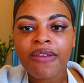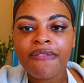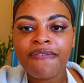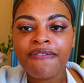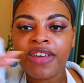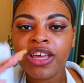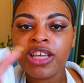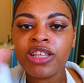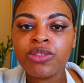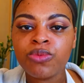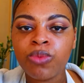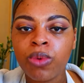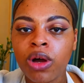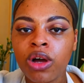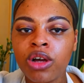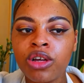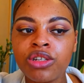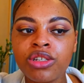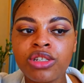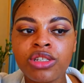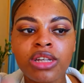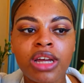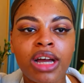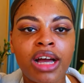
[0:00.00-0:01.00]
face
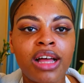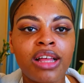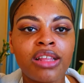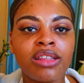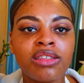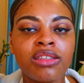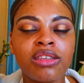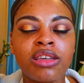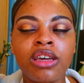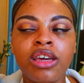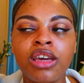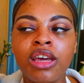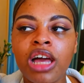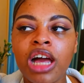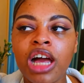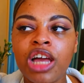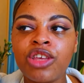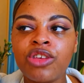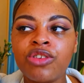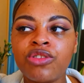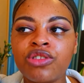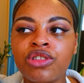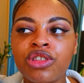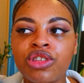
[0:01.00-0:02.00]
wash and I
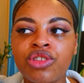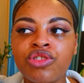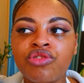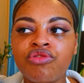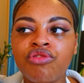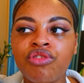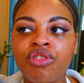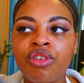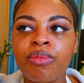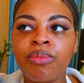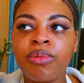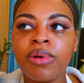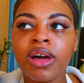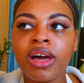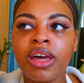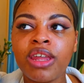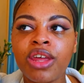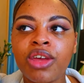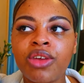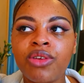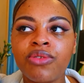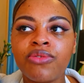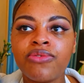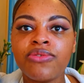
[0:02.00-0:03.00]
used the scrub and
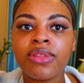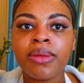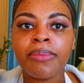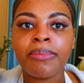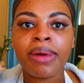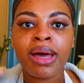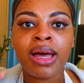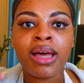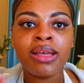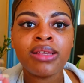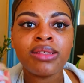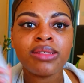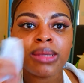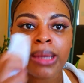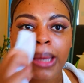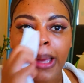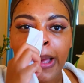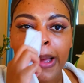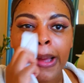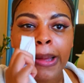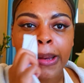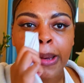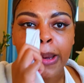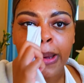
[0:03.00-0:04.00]
I used the mask
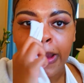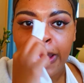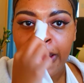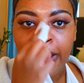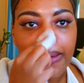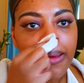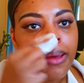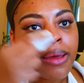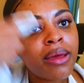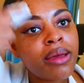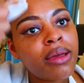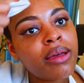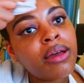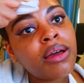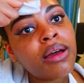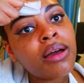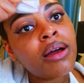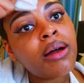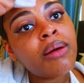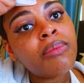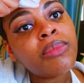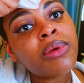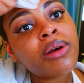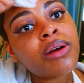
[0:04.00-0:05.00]
and
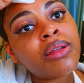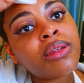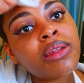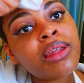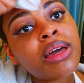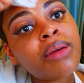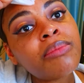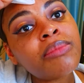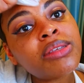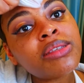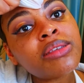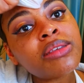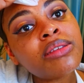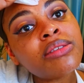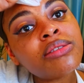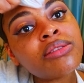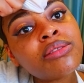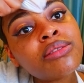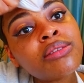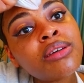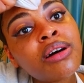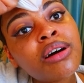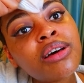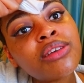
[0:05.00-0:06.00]
I'm not gonna lie my skin is
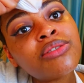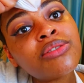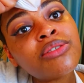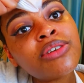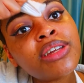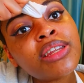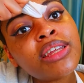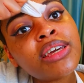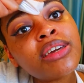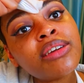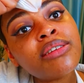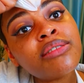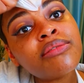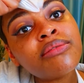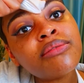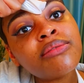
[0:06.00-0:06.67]
not as oily